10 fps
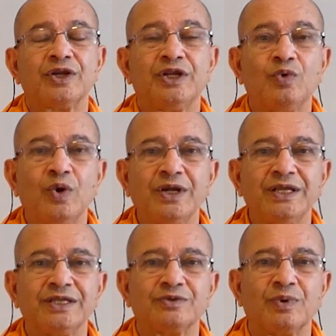
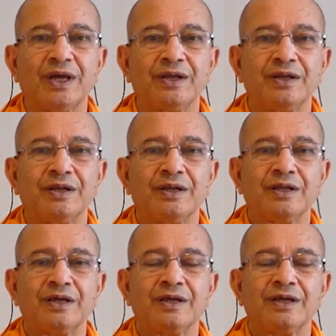devotee is one
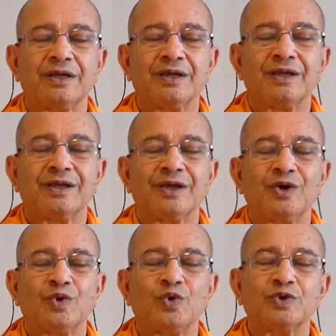
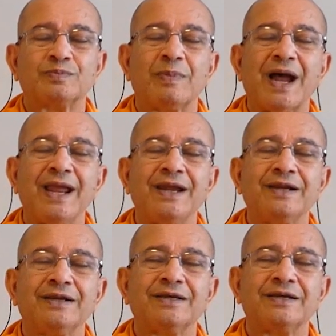whose
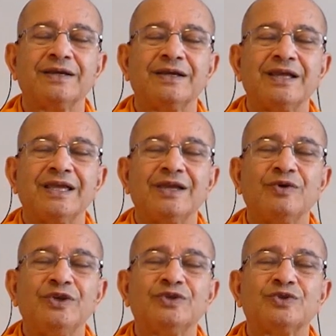mind,
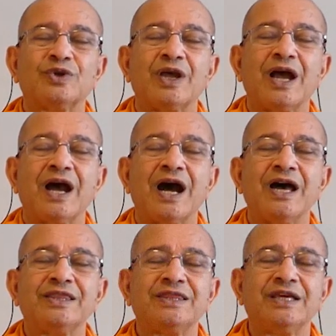whose
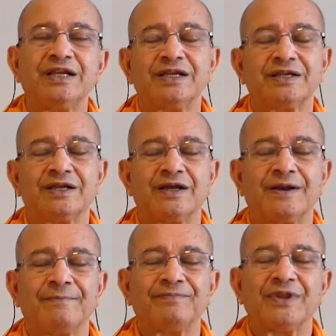antaranga,
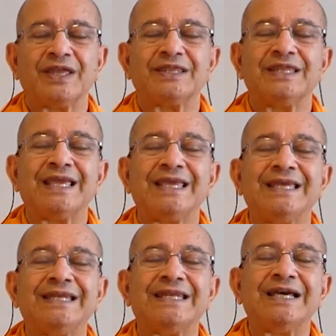the
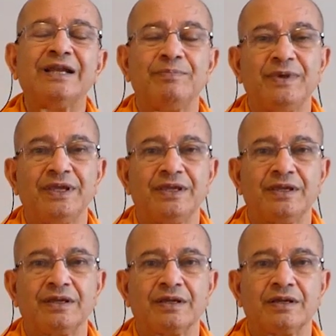inner
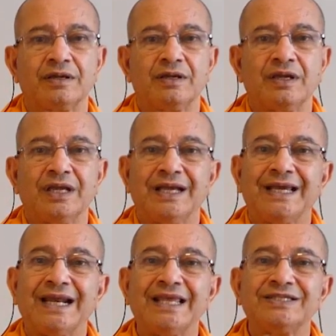being,
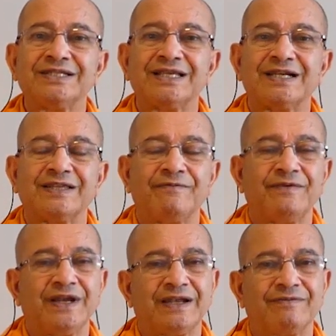rests at the
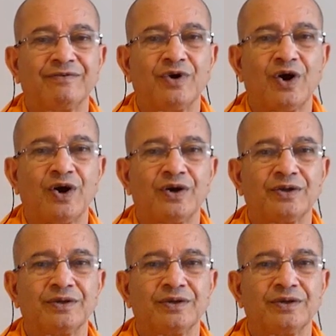feet of God.